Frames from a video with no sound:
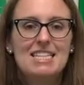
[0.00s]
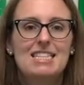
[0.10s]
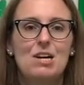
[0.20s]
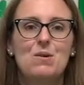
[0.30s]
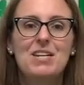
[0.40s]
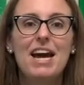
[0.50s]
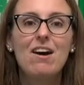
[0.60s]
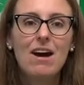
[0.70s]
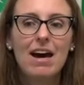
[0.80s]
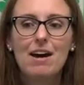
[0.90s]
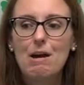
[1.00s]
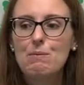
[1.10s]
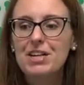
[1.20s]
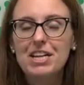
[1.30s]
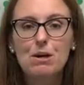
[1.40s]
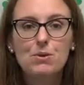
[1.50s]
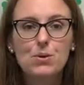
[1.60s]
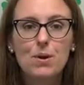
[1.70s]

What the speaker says: So now we're going to go through a